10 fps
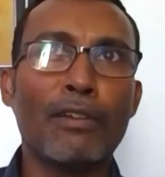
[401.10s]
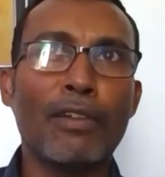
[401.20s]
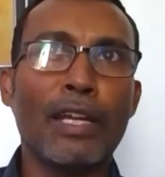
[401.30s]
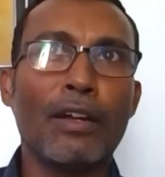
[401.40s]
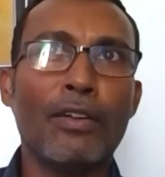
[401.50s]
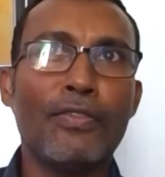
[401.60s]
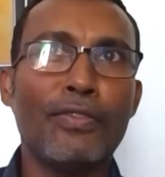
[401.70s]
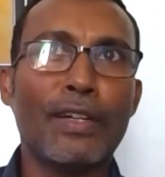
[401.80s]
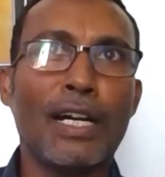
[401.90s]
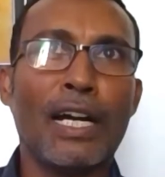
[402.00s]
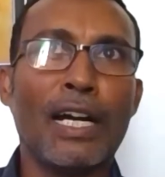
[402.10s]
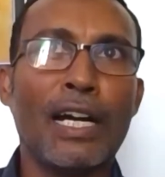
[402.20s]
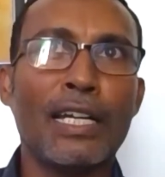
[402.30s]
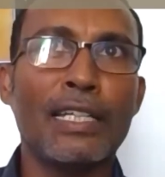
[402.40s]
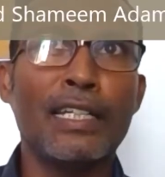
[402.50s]
way of
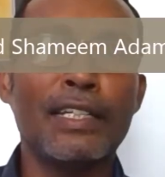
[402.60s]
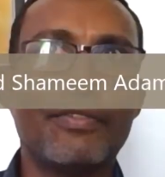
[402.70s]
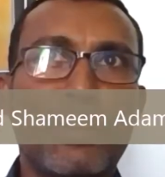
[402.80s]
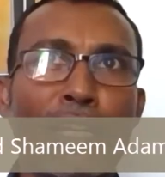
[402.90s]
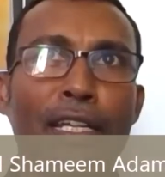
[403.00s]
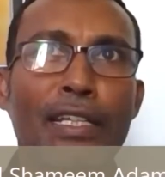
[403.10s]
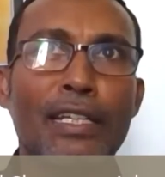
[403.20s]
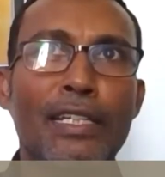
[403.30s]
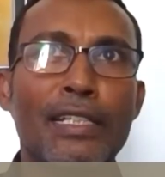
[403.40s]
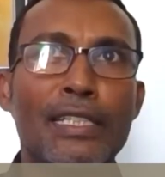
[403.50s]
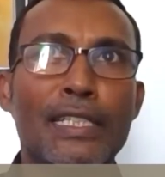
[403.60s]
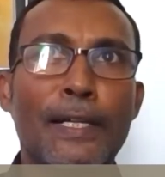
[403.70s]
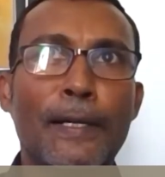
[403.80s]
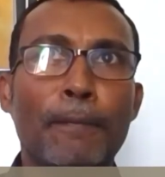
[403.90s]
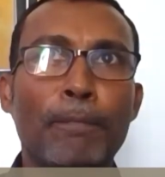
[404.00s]
identifying is
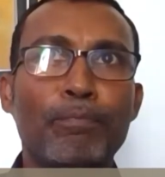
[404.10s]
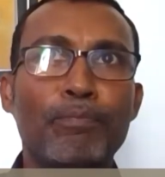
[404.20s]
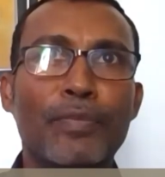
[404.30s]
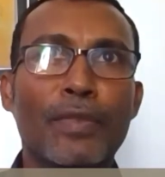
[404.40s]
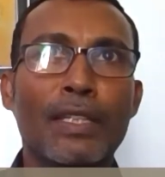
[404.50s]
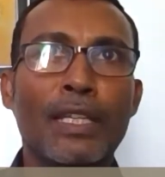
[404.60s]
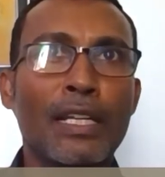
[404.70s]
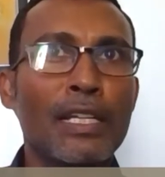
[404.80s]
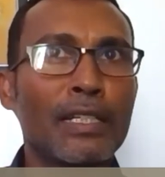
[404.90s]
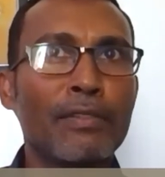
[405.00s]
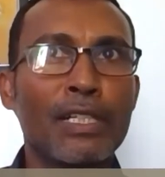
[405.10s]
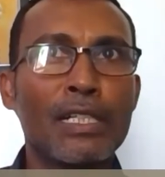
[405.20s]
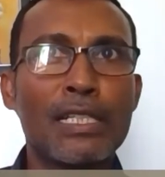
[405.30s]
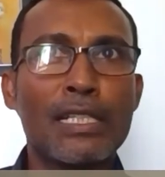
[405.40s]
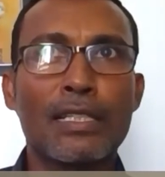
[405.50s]
there are
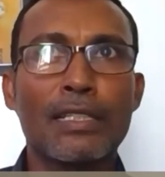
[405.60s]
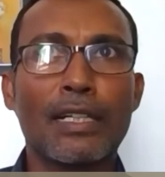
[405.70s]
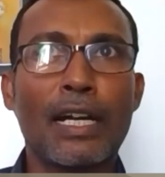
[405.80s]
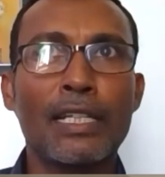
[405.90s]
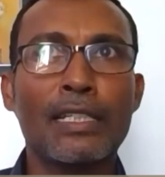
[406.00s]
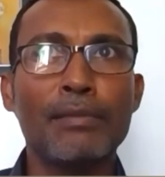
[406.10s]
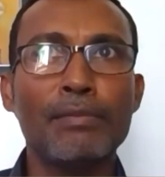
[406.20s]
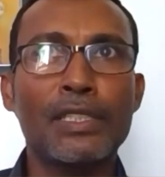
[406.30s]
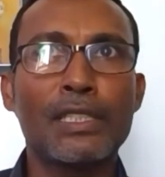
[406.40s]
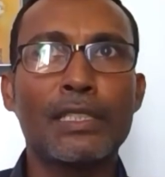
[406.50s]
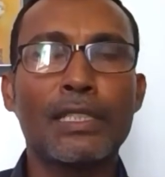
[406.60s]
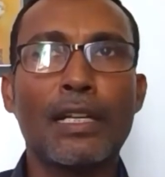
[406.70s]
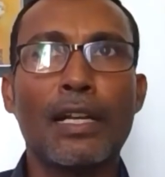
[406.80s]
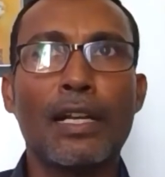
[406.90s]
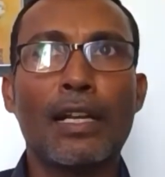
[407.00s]
reverse items,
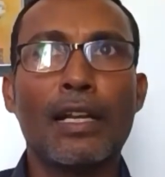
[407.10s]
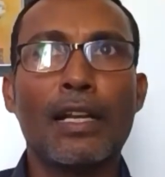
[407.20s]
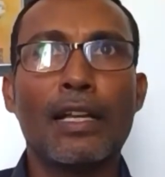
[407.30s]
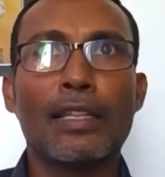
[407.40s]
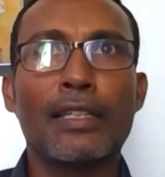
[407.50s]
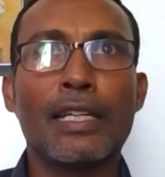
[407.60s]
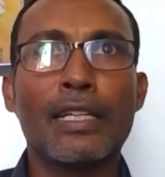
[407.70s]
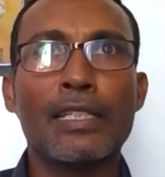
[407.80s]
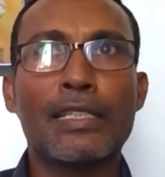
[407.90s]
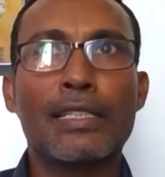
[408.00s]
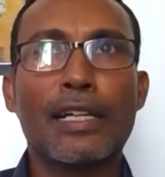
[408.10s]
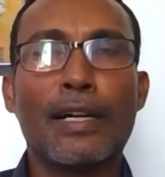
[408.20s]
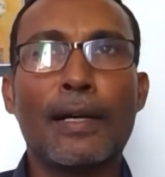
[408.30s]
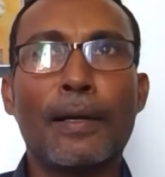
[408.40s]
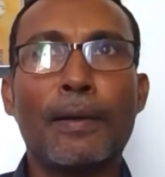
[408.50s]
that is
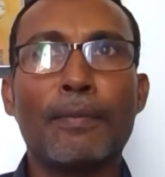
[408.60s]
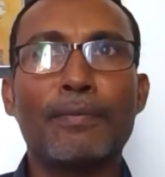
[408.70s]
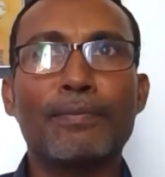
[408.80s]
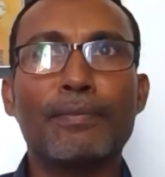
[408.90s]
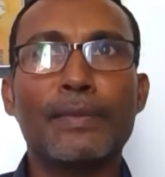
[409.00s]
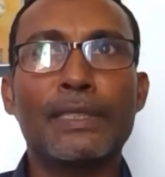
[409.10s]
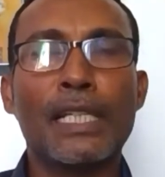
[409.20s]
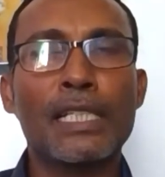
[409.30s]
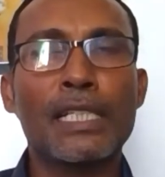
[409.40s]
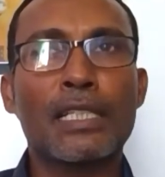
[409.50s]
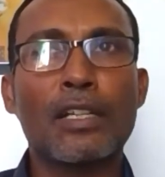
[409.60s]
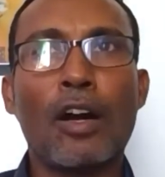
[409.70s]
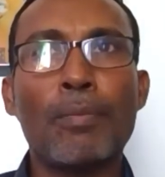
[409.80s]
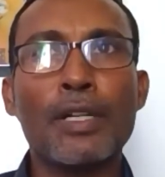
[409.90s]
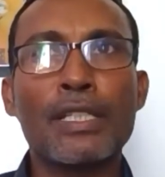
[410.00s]
just
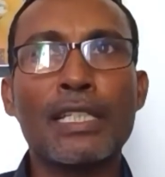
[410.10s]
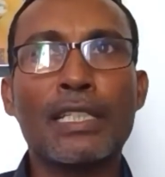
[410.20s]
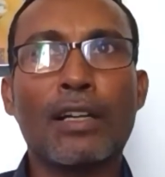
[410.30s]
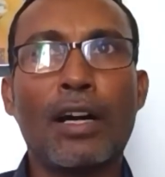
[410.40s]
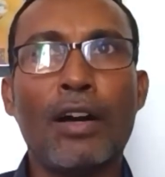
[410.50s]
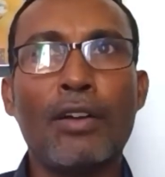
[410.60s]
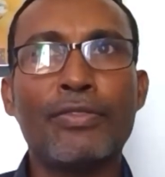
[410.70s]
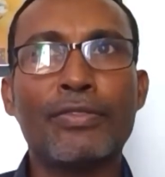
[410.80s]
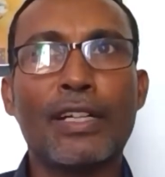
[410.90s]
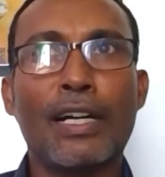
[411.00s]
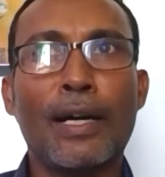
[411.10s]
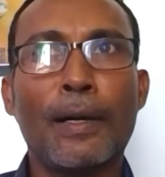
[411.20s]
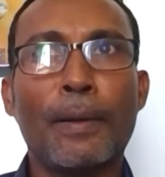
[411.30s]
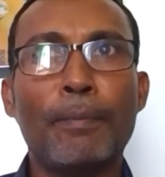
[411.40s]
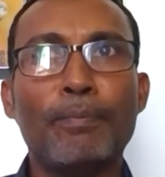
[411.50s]
opposite of
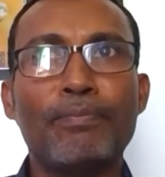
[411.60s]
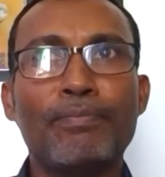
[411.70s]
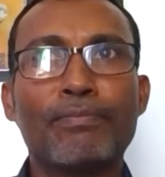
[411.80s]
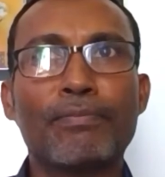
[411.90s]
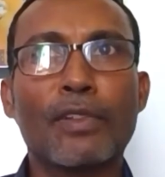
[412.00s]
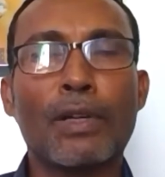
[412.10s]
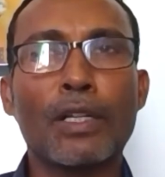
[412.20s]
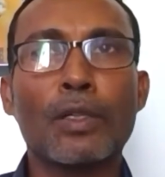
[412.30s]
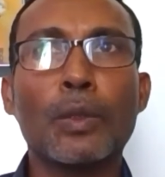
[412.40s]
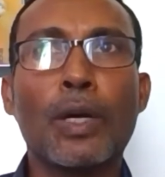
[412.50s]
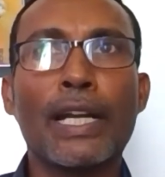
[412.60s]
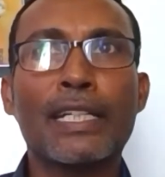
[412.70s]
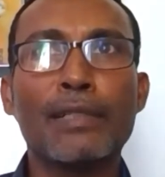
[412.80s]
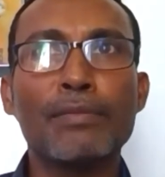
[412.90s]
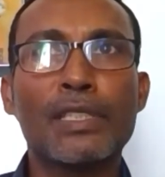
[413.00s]
one or two
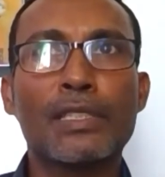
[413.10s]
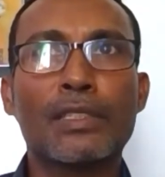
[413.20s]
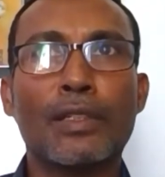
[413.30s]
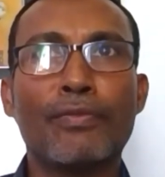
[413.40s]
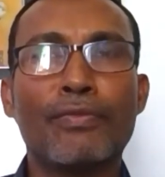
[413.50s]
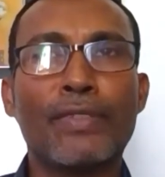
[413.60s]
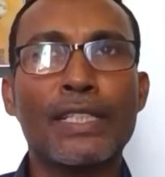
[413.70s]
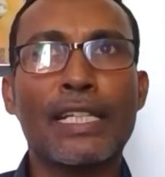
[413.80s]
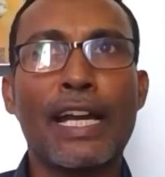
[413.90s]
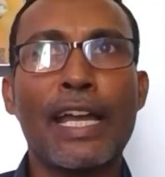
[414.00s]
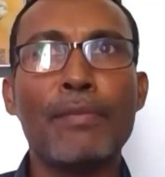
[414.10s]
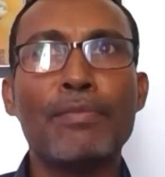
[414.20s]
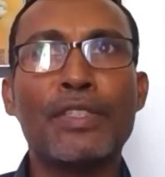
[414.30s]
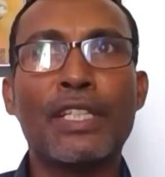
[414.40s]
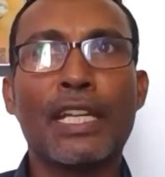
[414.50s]
items. So first I
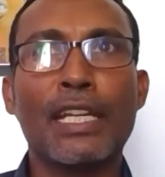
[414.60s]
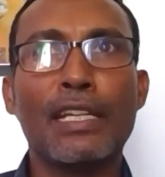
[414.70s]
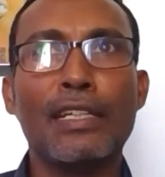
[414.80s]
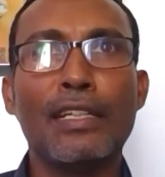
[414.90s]
am checking